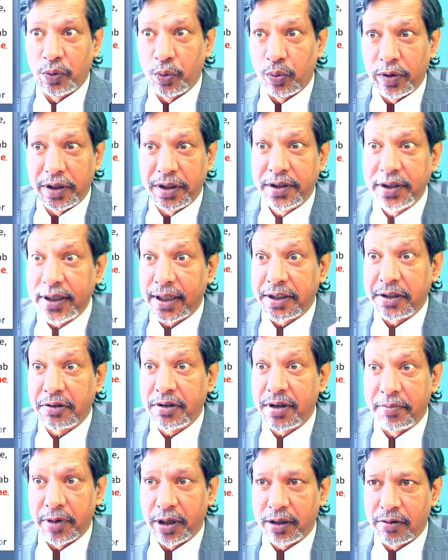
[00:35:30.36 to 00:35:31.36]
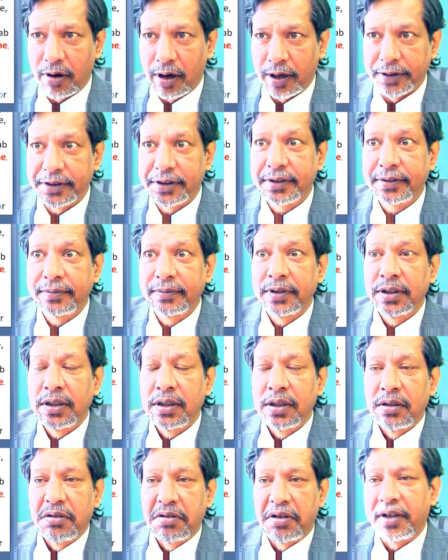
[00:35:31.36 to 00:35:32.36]
general words that you come
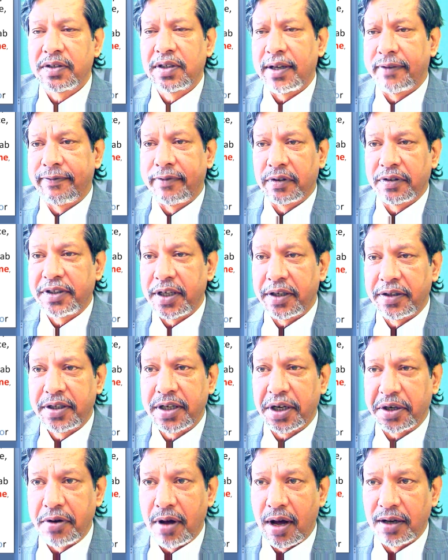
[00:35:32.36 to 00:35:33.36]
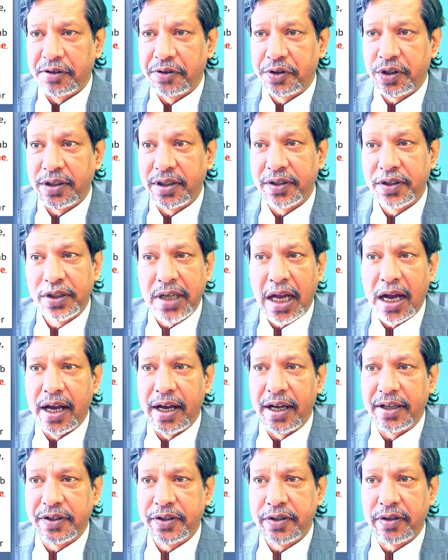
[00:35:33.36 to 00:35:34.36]
across, except for, say, technology
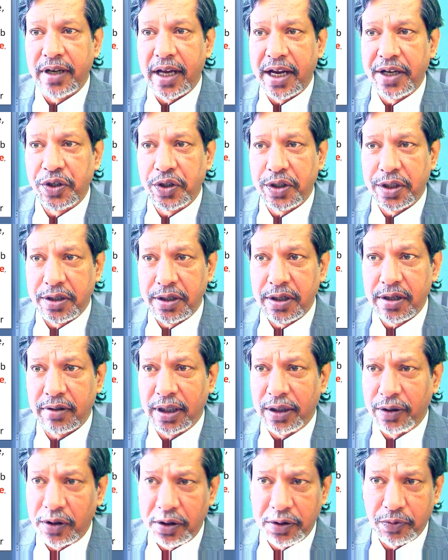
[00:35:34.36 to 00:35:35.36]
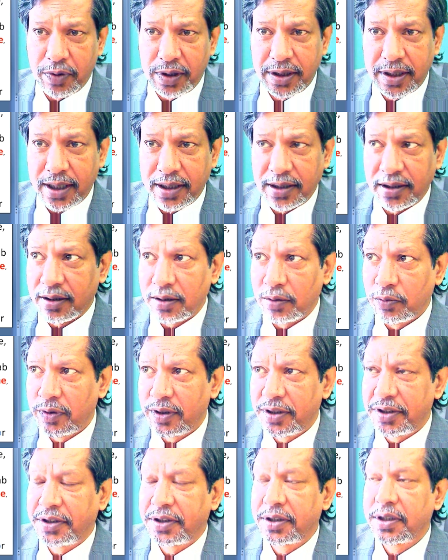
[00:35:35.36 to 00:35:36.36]
and science and engineering. Those were
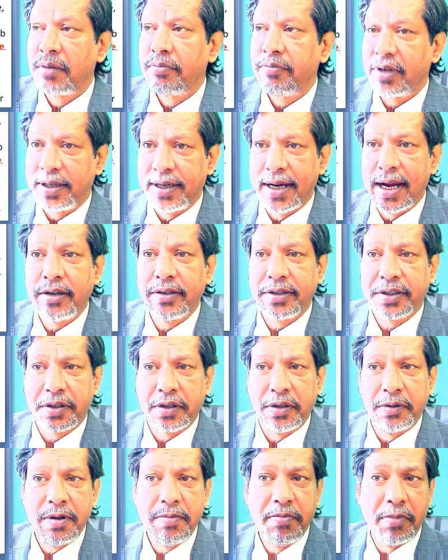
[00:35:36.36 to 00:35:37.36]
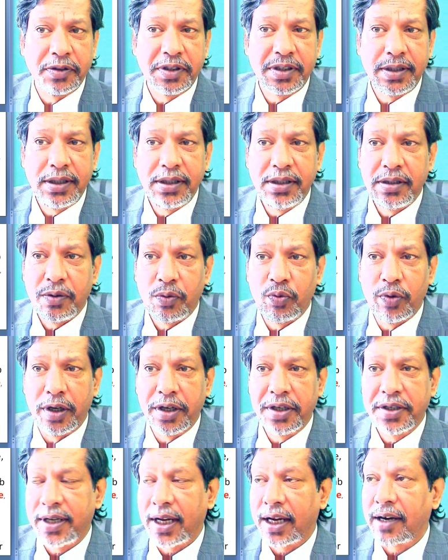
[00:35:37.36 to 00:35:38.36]
technical words, but now it's going to be
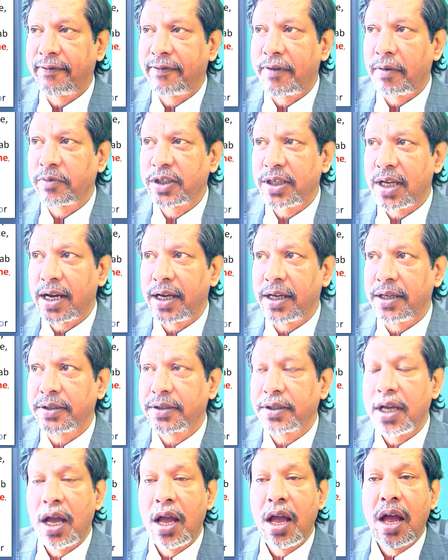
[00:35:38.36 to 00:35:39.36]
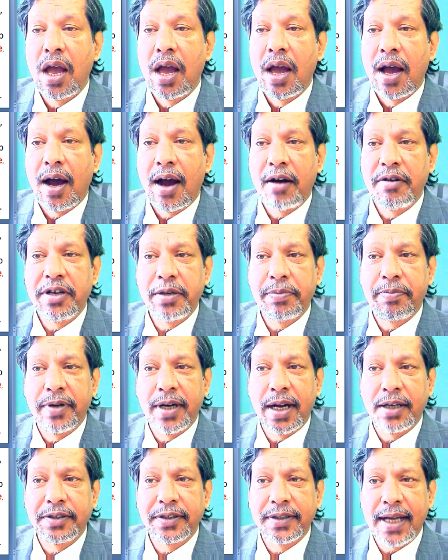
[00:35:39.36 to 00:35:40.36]
mostly words taken from science.
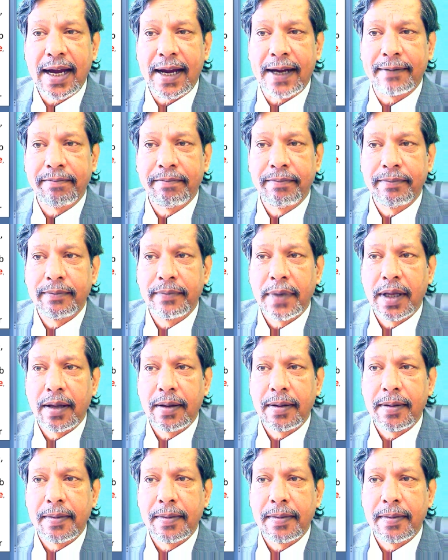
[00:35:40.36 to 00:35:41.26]
How do you pronounce that?